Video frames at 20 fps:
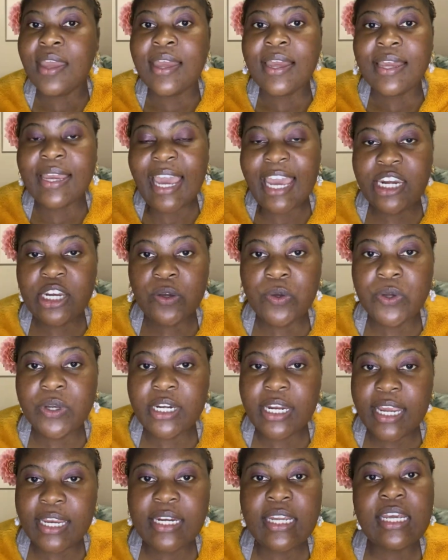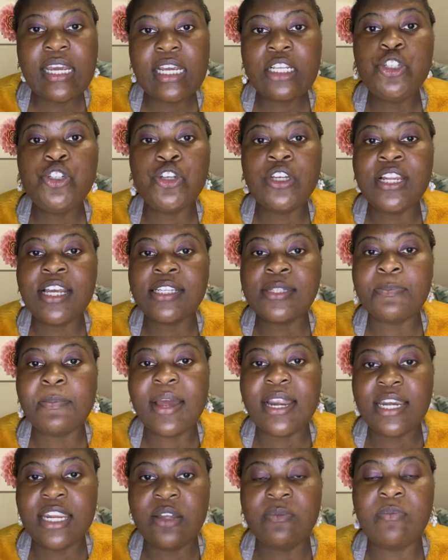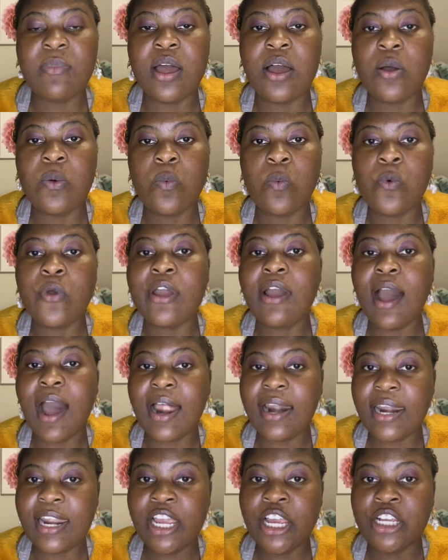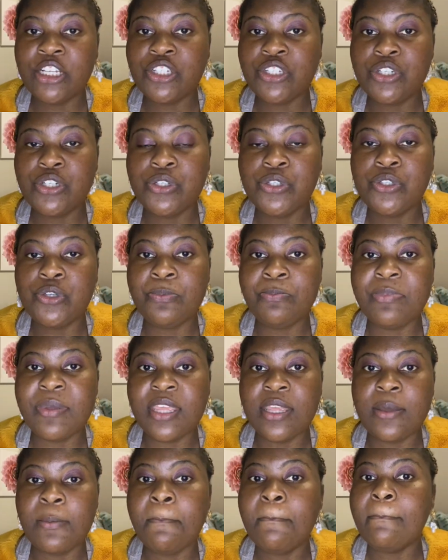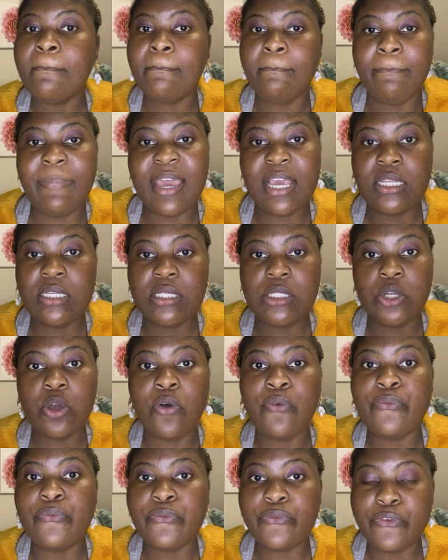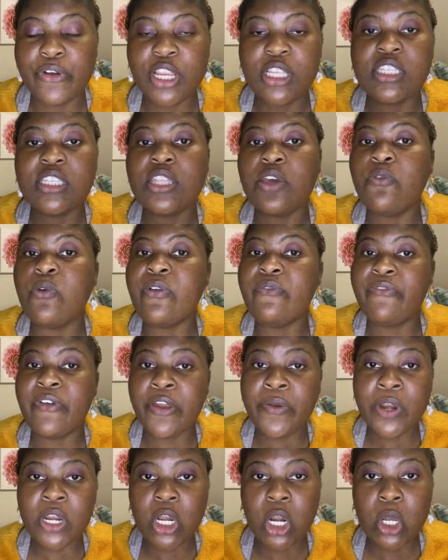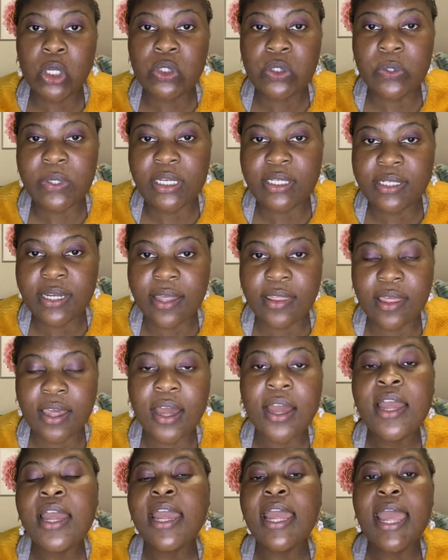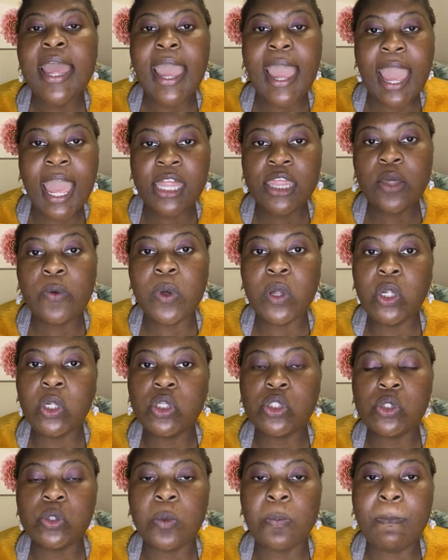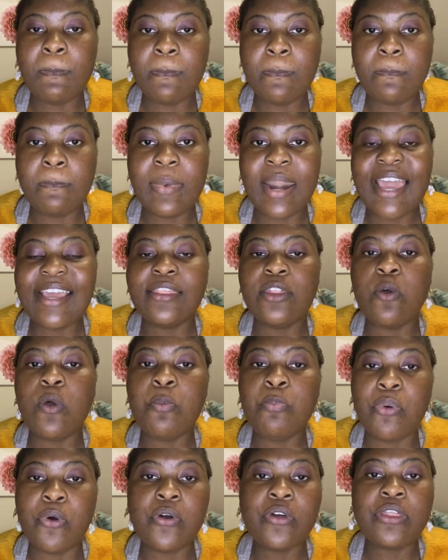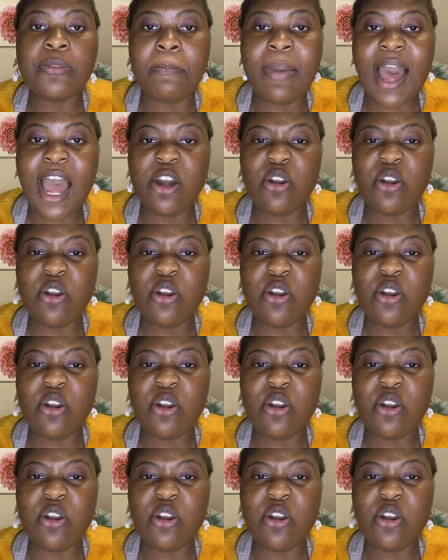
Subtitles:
Kenny Kunene and Julius Malema were alleged to be best of friends. They were very close to each other, and they were also, like, they were both part